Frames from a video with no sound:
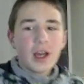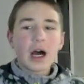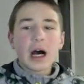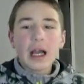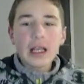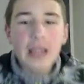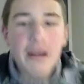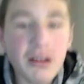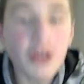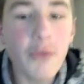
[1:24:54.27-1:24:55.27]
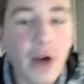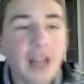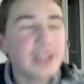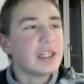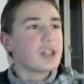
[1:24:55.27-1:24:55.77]
high level of
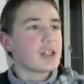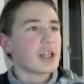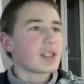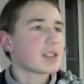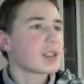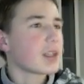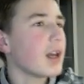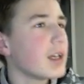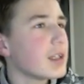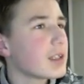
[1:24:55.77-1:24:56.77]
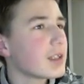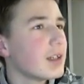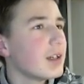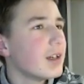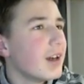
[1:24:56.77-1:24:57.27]
Antichess, guys?
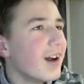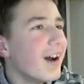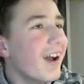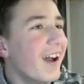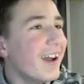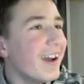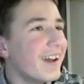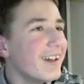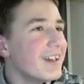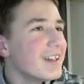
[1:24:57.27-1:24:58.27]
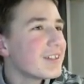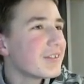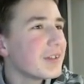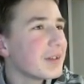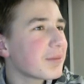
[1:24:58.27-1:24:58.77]

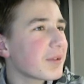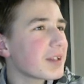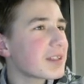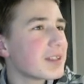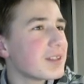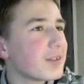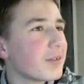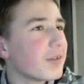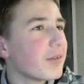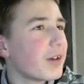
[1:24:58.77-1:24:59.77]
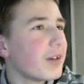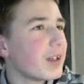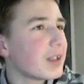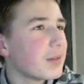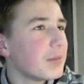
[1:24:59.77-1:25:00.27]
3+ is the only
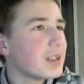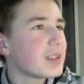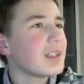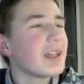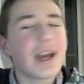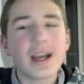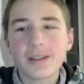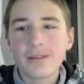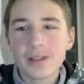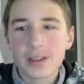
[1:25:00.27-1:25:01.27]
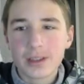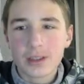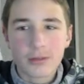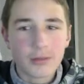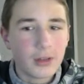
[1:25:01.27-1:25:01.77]
variant I'm yeah, 3 checks is
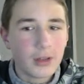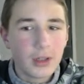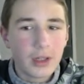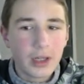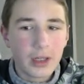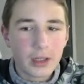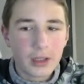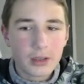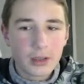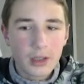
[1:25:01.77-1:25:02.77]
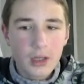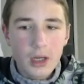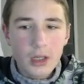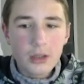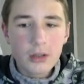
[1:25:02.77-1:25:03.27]
cool. I like it.
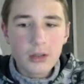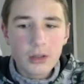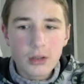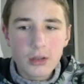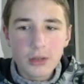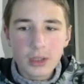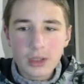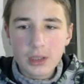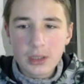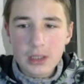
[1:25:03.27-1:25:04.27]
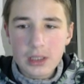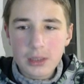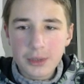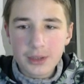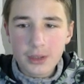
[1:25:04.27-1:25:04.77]
No, not this
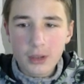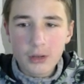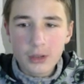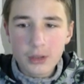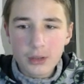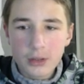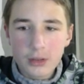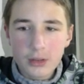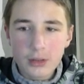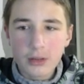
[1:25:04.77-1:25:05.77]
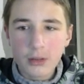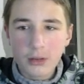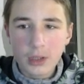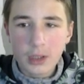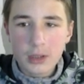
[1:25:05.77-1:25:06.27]
time control. Oh yeah,
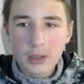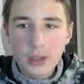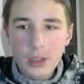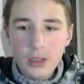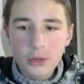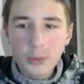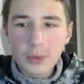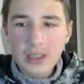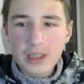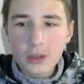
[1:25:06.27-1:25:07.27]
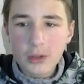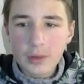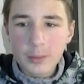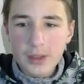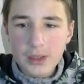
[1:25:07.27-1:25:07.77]
guys. 2 + 0,
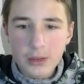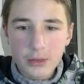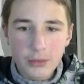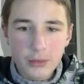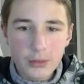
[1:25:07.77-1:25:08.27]
1 + 0.